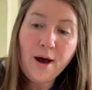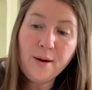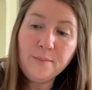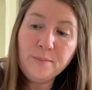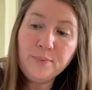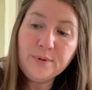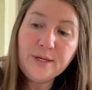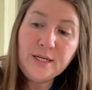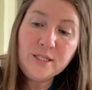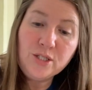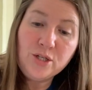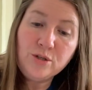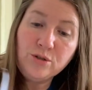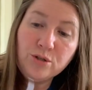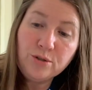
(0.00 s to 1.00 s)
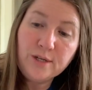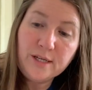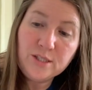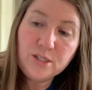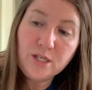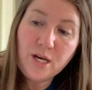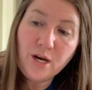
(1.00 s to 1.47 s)
Please use your
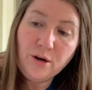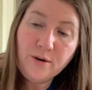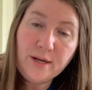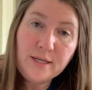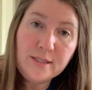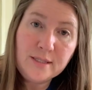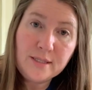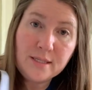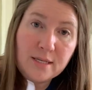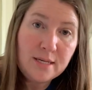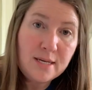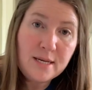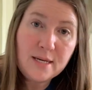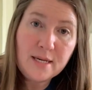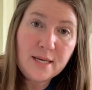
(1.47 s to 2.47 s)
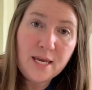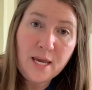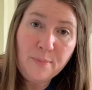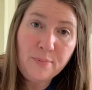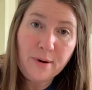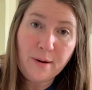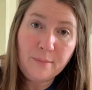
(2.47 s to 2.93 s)
dictionaries.
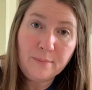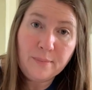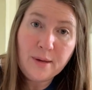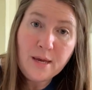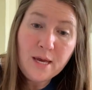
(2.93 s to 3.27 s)
Keep them.